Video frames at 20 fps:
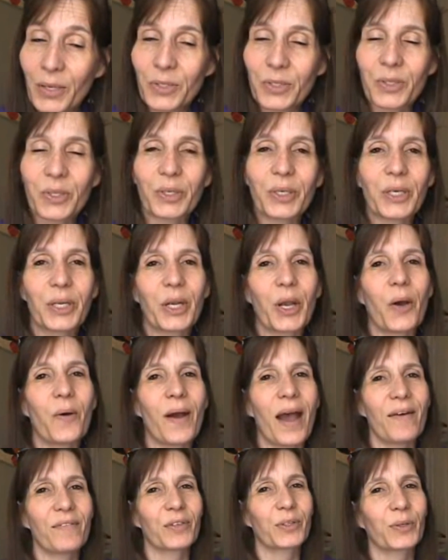So there you go.
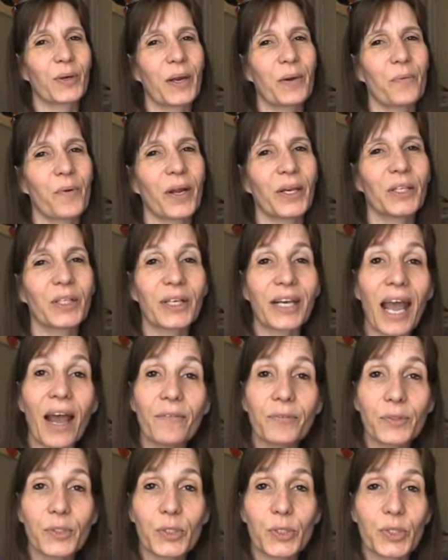Have a great one. Look
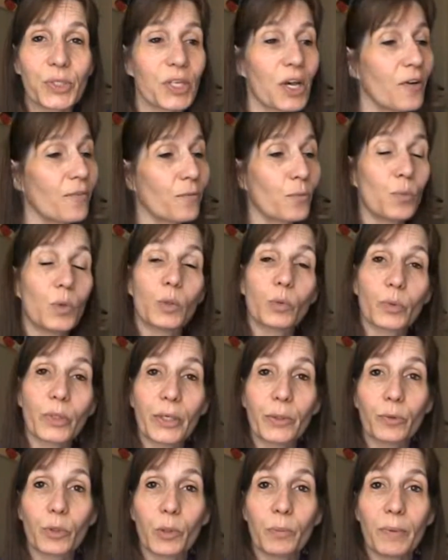after yourself, and we'll
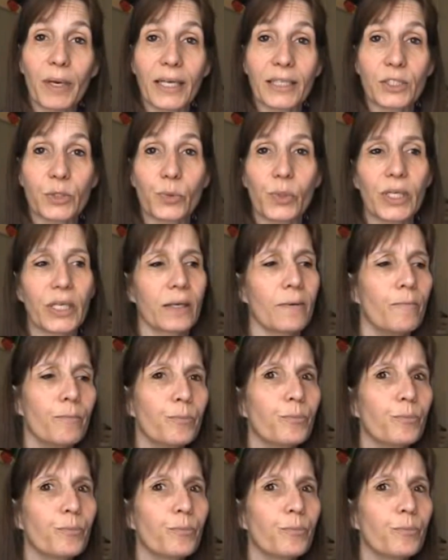regroup next week